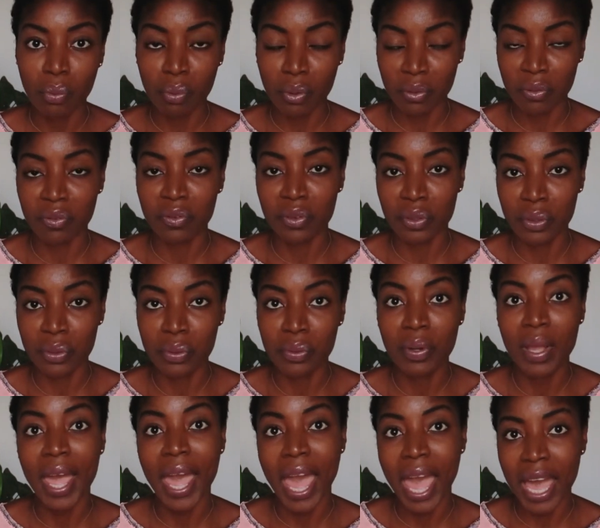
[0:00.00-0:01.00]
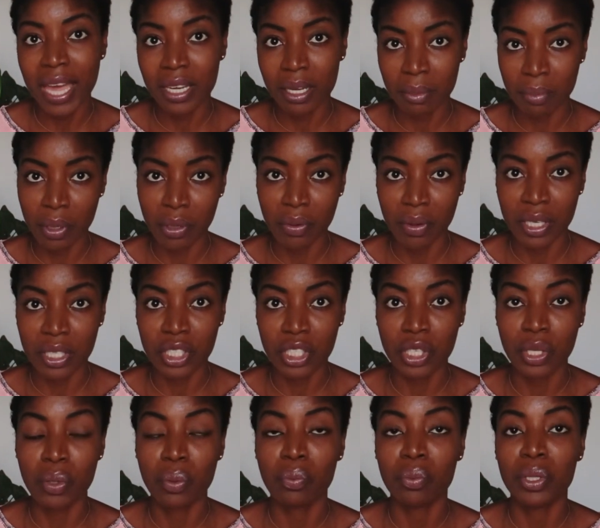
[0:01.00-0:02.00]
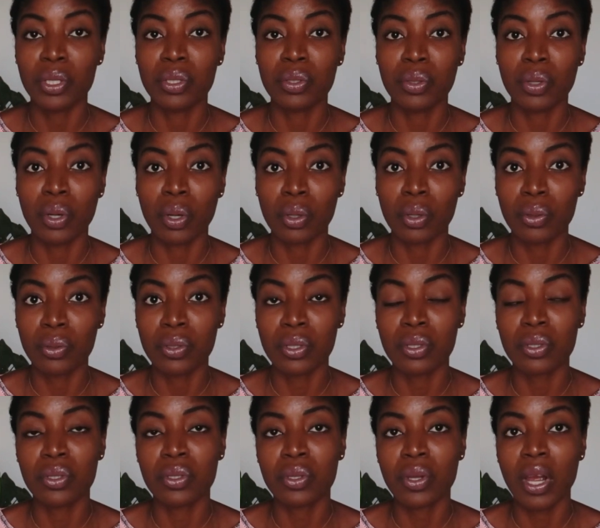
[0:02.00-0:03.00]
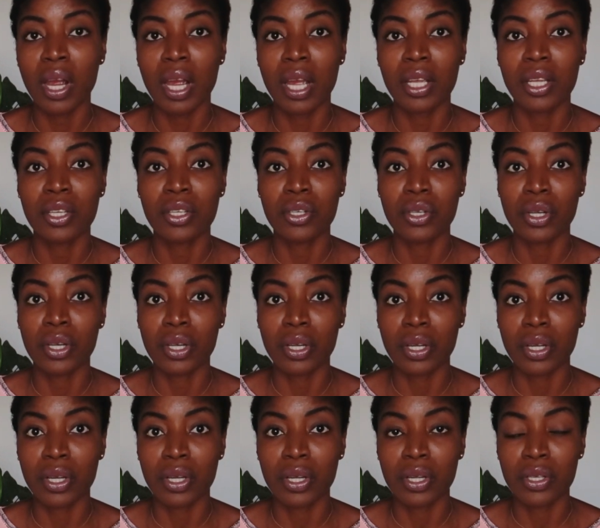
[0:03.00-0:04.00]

with you at immigration when you go to start your